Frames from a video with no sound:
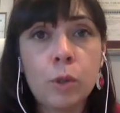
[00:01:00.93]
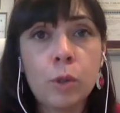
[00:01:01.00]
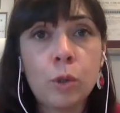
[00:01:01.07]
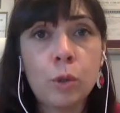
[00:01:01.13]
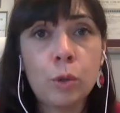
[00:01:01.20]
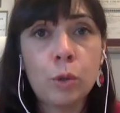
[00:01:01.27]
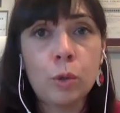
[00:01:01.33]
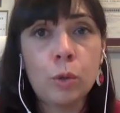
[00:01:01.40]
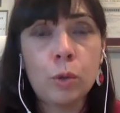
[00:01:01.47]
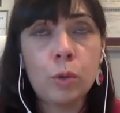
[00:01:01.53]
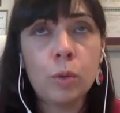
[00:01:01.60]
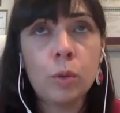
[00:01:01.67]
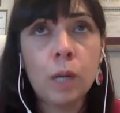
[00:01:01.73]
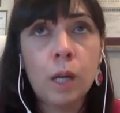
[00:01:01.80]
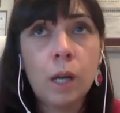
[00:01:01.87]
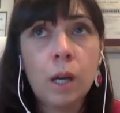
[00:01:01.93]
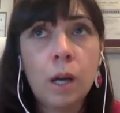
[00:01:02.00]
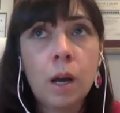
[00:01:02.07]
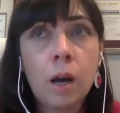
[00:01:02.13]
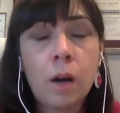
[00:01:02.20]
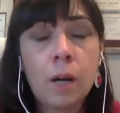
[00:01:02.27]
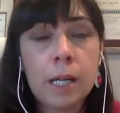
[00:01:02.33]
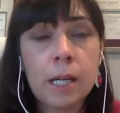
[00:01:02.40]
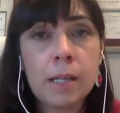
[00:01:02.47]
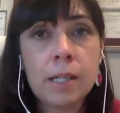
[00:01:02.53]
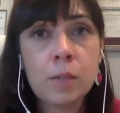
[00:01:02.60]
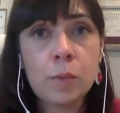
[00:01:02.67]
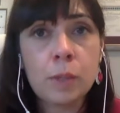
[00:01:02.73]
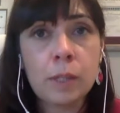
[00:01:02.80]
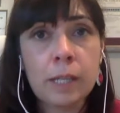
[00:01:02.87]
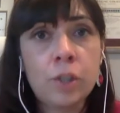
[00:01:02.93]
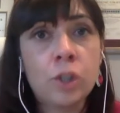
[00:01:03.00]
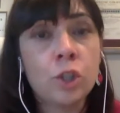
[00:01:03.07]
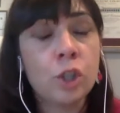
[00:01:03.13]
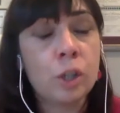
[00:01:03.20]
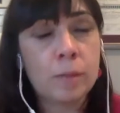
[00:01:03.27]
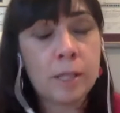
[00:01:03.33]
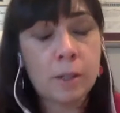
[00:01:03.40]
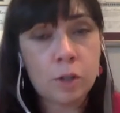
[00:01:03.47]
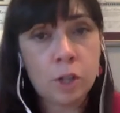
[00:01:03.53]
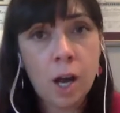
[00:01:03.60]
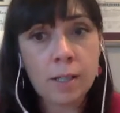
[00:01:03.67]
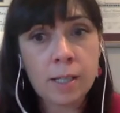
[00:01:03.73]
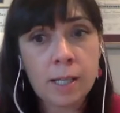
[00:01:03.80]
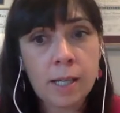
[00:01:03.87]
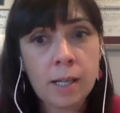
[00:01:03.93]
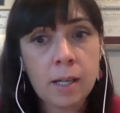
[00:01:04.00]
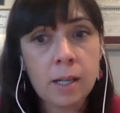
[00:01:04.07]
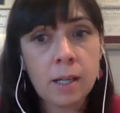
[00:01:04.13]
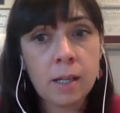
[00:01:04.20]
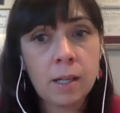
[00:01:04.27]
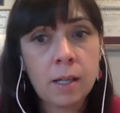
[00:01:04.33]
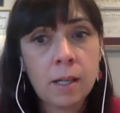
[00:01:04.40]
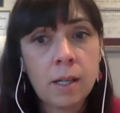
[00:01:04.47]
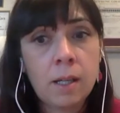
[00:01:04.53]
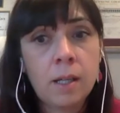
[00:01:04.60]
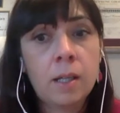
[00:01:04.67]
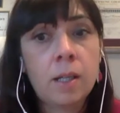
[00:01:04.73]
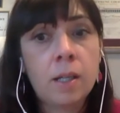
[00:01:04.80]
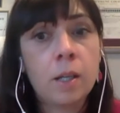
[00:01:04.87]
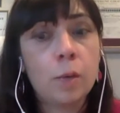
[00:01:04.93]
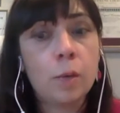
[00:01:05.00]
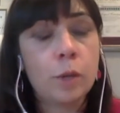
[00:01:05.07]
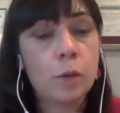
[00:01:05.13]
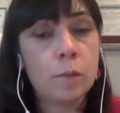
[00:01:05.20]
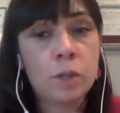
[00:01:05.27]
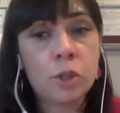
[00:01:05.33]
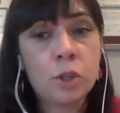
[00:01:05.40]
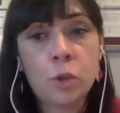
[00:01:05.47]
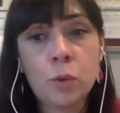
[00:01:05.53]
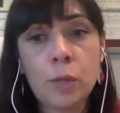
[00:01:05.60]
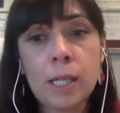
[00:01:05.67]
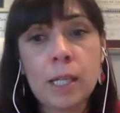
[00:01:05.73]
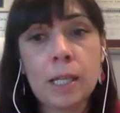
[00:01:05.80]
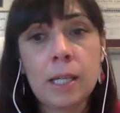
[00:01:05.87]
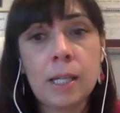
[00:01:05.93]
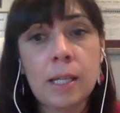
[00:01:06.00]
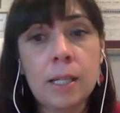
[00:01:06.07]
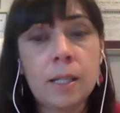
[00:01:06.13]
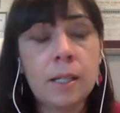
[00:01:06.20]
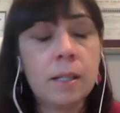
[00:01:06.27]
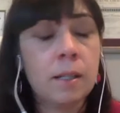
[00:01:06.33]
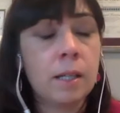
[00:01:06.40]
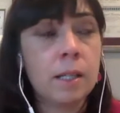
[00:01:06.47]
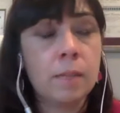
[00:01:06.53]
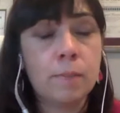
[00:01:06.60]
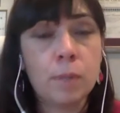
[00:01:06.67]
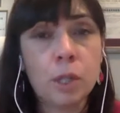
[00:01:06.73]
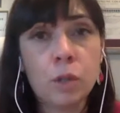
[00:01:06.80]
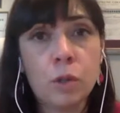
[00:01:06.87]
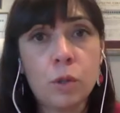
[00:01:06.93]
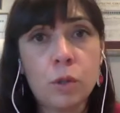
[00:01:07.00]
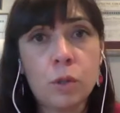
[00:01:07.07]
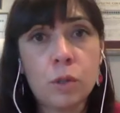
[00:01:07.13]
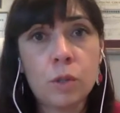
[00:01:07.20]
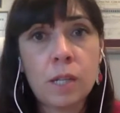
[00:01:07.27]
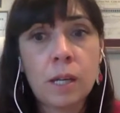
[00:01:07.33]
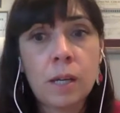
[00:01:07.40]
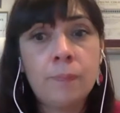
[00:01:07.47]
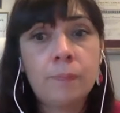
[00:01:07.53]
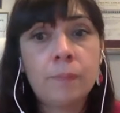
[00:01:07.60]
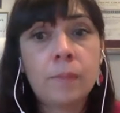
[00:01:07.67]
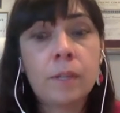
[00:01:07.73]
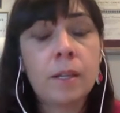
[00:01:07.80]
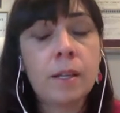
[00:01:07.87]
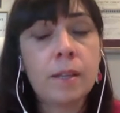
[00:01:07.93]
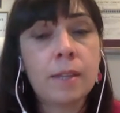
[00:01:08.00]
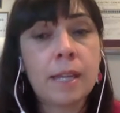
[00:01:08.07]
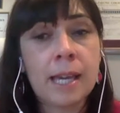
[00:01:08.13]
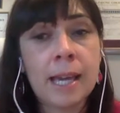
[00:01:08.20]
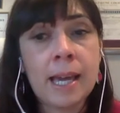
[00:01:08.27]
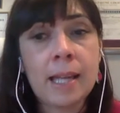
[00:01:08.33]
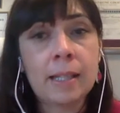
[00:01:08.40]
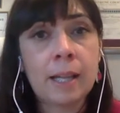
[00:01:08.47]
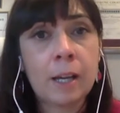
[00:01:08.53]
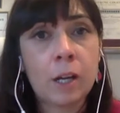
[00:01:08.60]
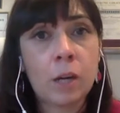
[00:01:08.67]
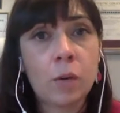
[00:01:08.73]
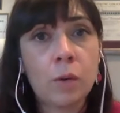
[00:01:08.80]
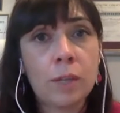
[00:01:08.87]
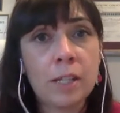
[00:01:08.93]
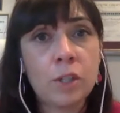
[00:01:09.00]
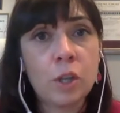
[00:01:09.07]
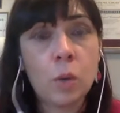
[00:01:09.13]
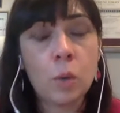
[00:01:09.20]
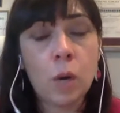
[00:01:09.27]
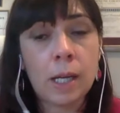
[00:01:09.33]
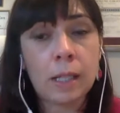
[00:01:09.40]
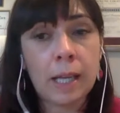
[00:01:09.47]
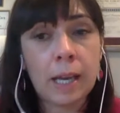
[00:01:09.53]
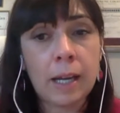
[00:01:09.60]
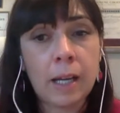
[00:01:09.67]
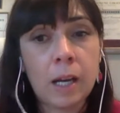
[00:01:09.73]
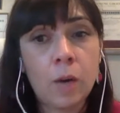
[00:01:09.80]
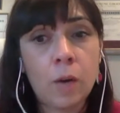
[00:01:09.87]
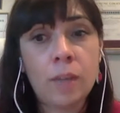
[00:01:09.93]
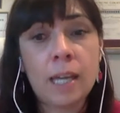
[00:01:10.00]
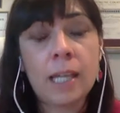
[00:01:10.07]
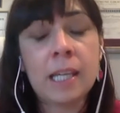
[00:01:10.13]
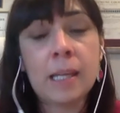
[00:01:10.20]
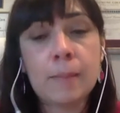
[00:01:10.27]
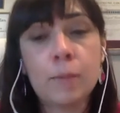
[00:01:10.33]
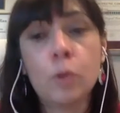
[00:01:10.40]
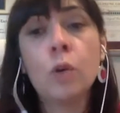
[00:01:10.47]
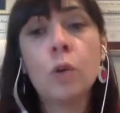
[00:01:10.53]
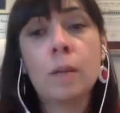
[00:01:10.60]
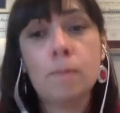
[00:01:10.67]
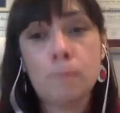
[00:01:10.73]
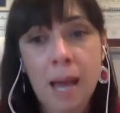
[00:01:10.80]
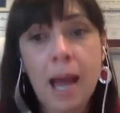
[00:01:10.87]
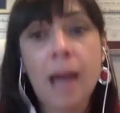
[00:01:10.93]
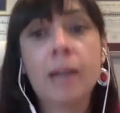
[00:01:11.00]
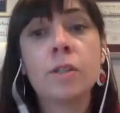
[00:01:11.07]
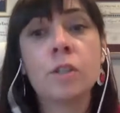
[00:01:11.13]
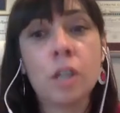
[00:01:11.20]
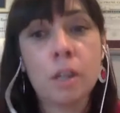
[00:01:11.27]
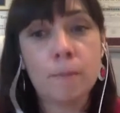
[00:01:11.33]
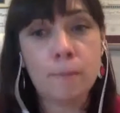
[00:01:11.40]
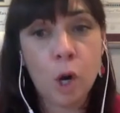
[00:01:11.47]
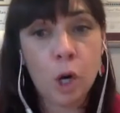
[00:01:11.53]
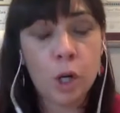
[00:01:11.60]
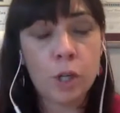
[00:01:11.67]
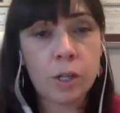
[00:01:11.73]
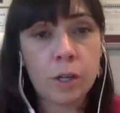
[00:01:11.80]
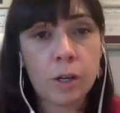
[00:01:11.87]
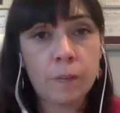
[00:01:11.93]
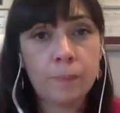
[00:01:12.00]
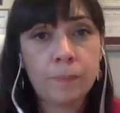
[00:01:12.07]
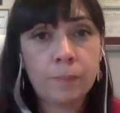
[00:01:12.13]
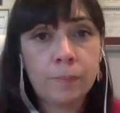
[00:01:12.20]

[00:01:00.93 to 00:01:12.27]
who are in these relationships that are toxic, where they're mistreated and abused, yet they can't let go and they don't want to let go. They keep going back to the partner.